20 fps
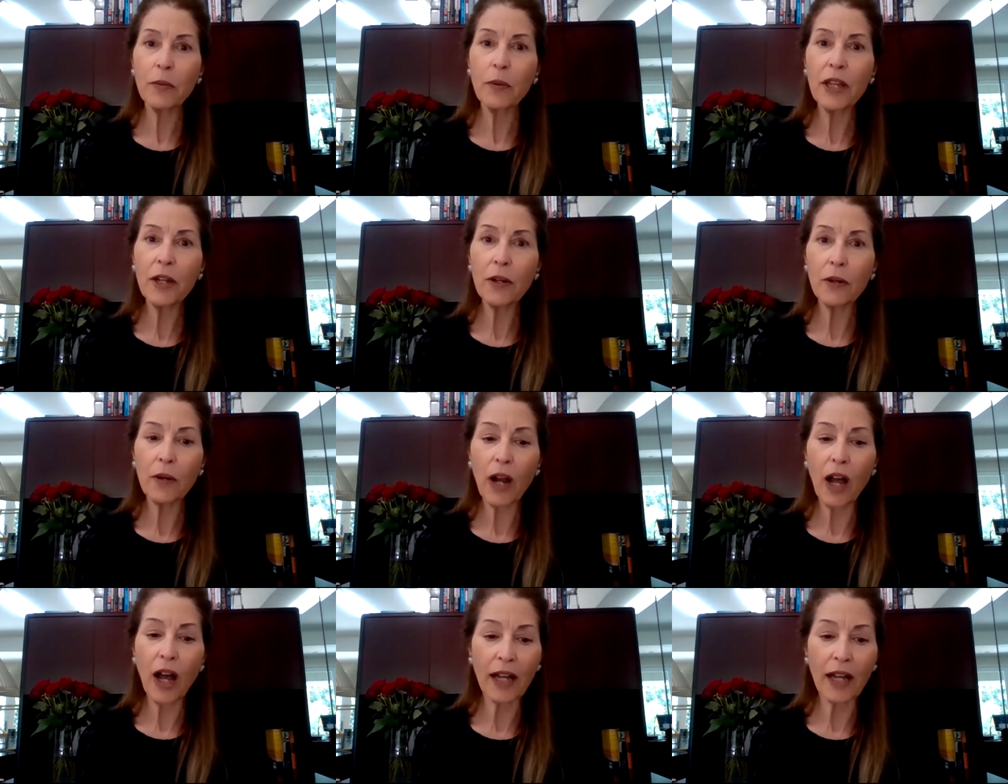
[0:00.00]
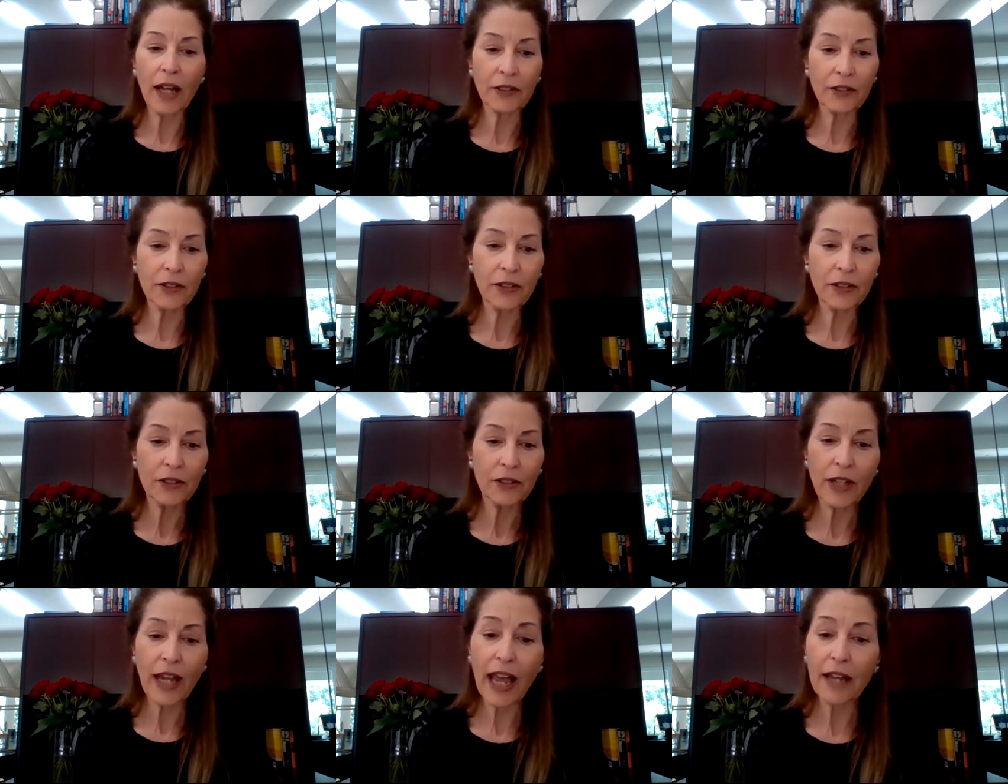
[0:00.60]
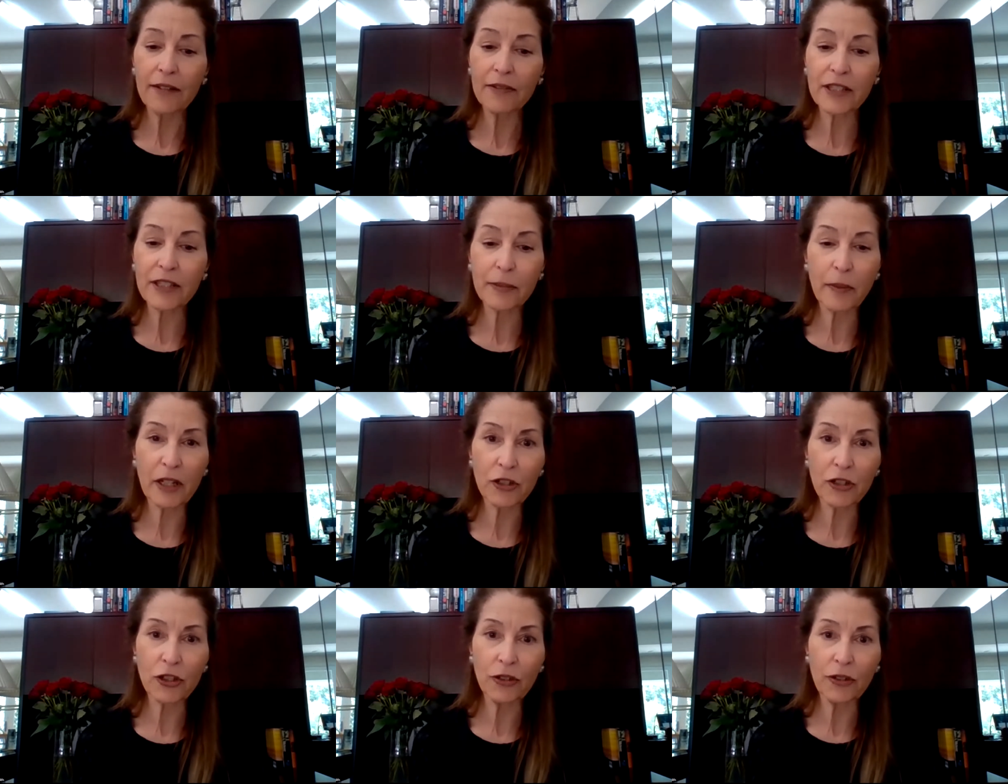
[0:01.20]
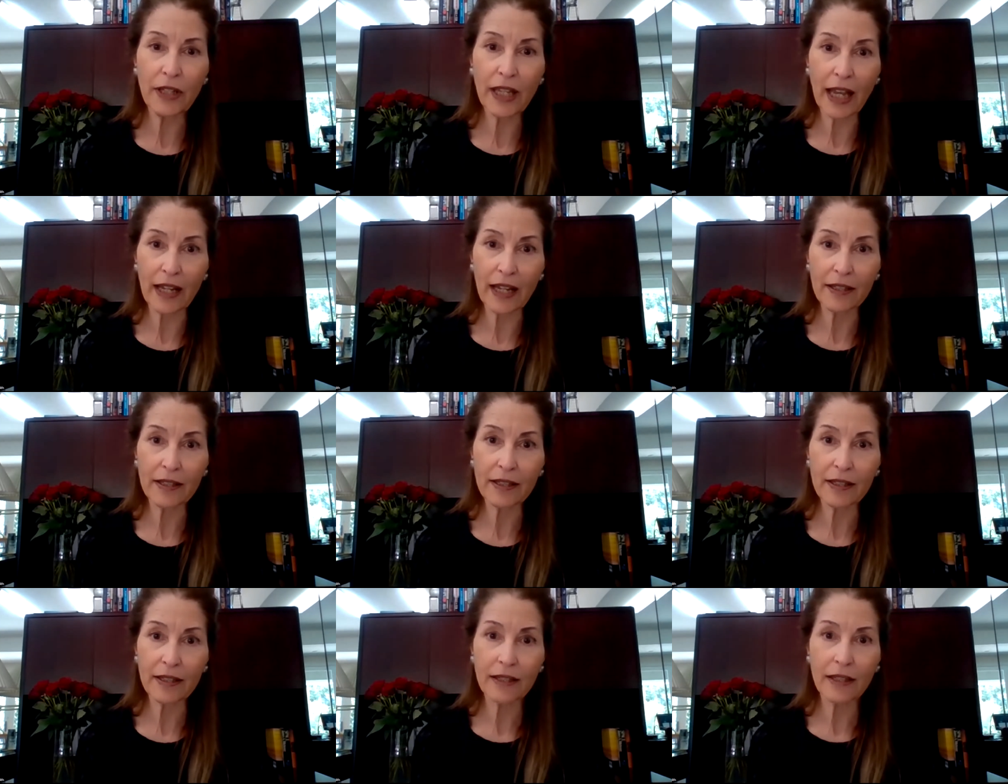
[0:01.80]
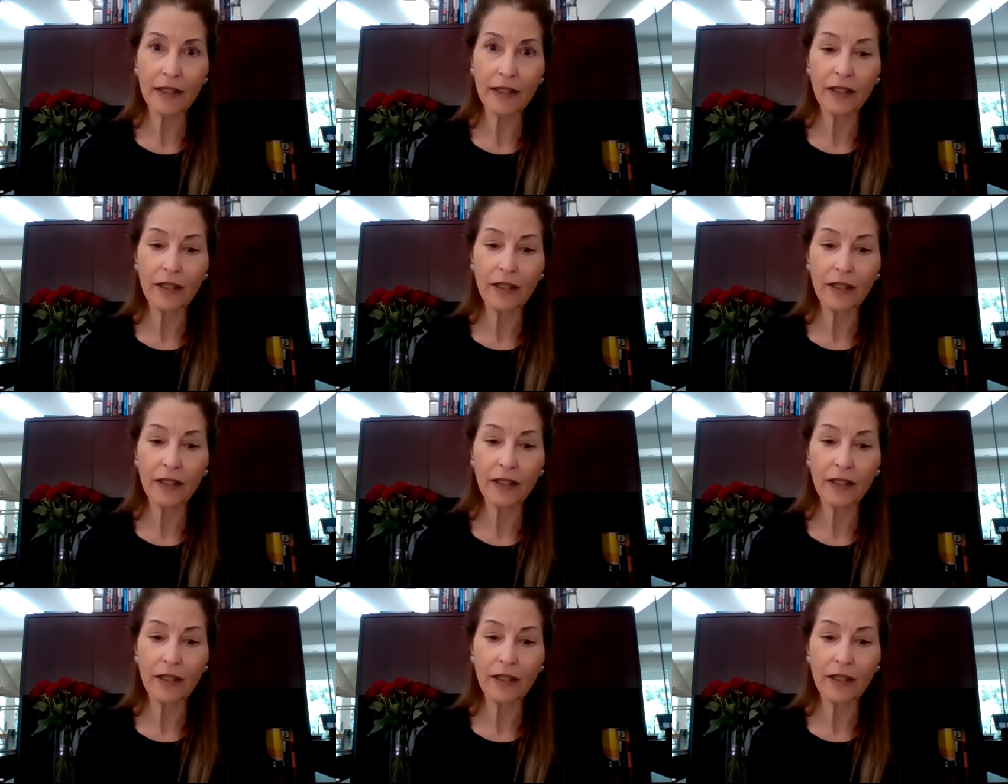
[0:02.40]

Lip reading: we are honored to have special guests,